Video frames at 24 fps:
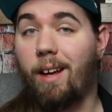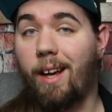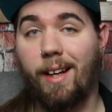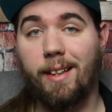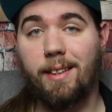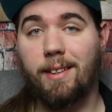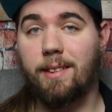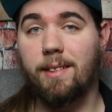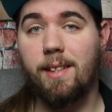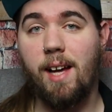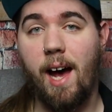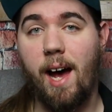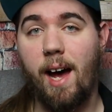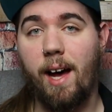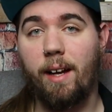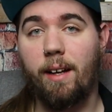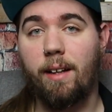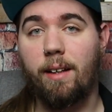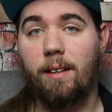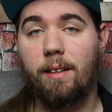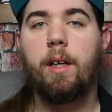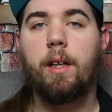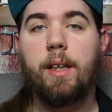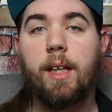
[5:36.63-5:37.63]
It's not.
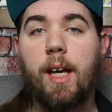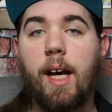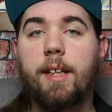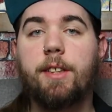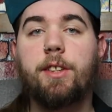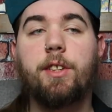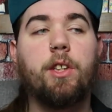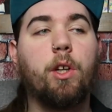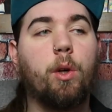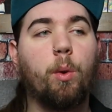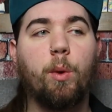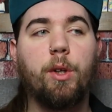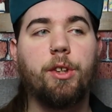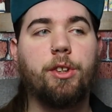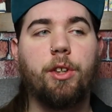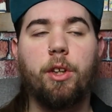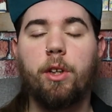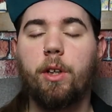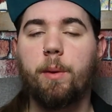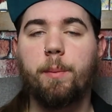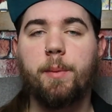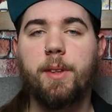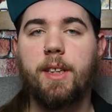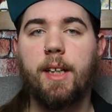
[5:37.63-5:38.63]
Yes, there were
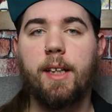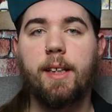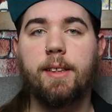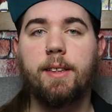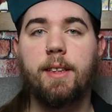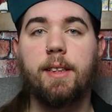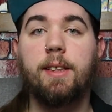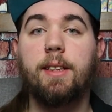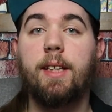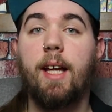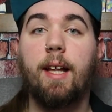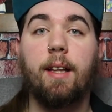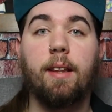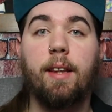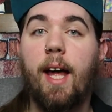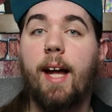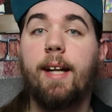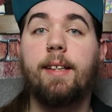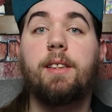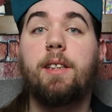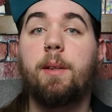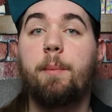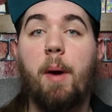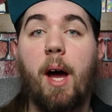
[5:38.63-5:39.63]
circumstances that
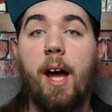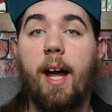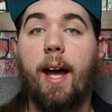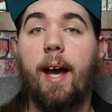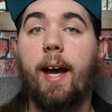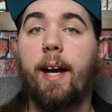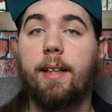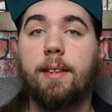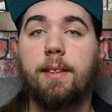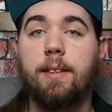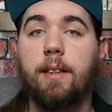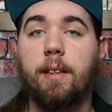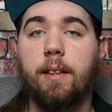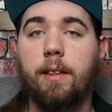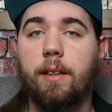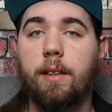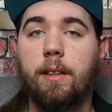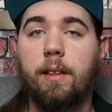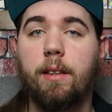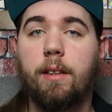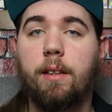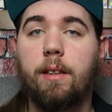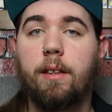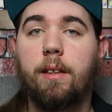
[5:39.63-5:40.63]
led to my accident.
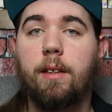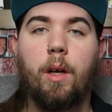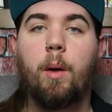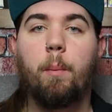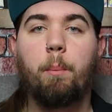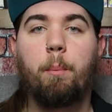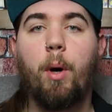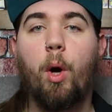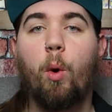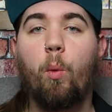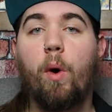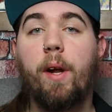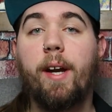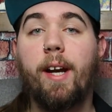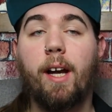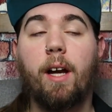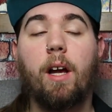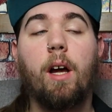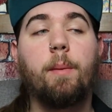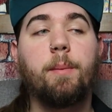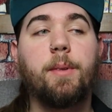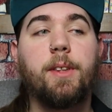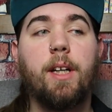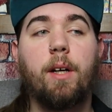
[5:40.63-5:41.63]
But when it
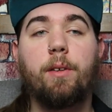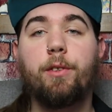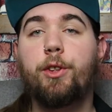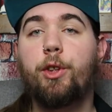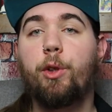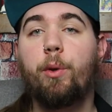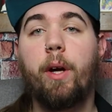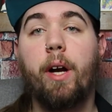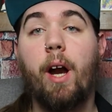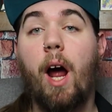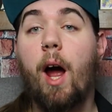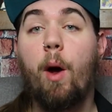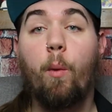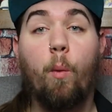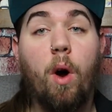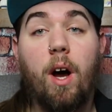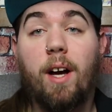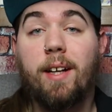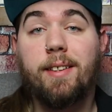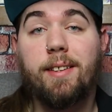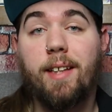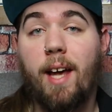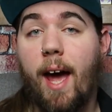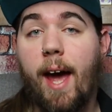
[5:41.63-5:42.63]
comes down to it, I
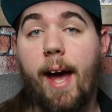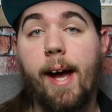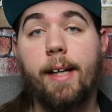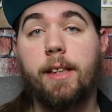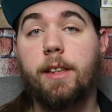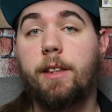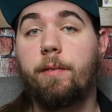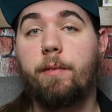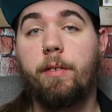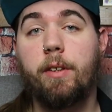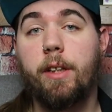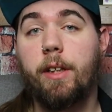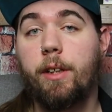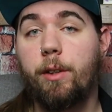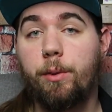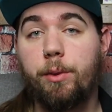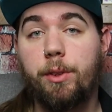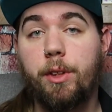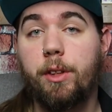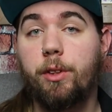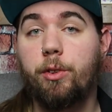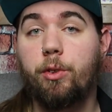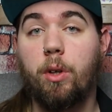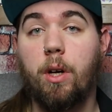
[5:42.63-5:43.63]
was actively
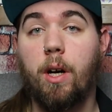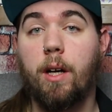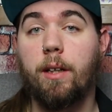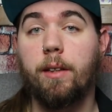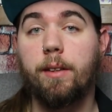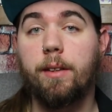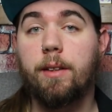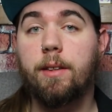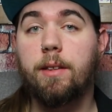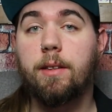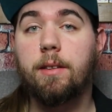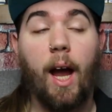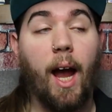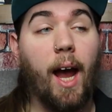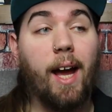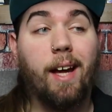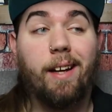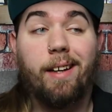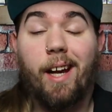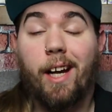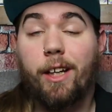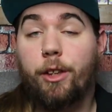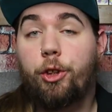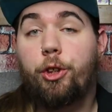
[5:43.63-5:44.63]
using drugs.
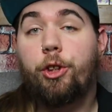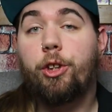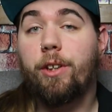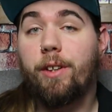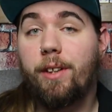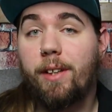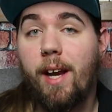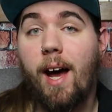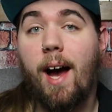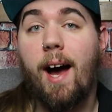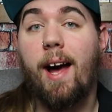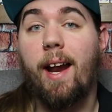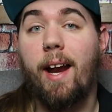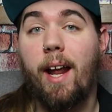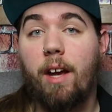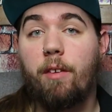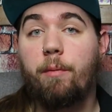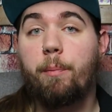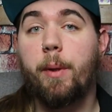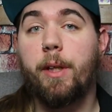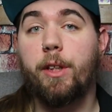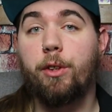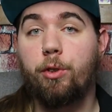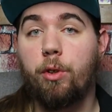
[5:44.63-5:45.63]
And I should not
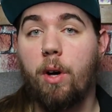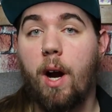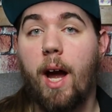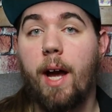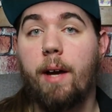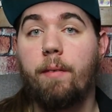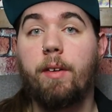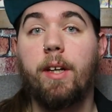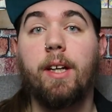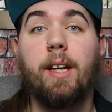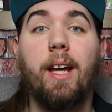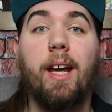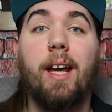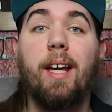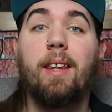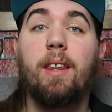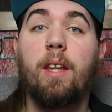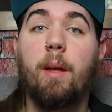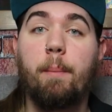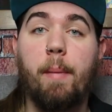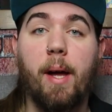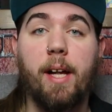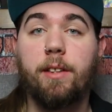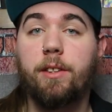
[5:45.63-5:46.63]
have been driving in
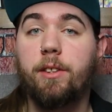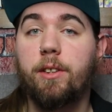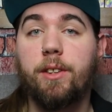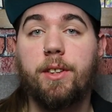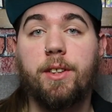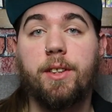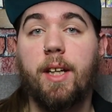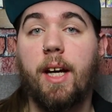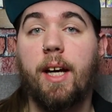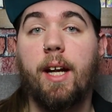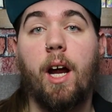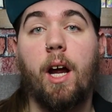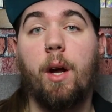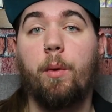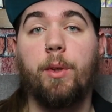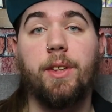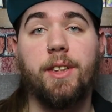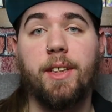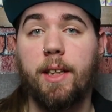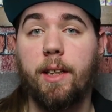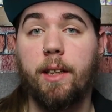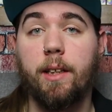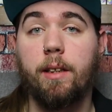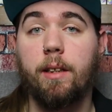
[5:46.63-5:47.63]
the mental state I
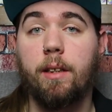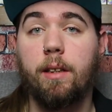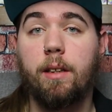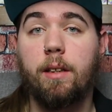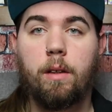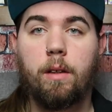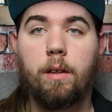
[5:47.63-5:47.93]
was in.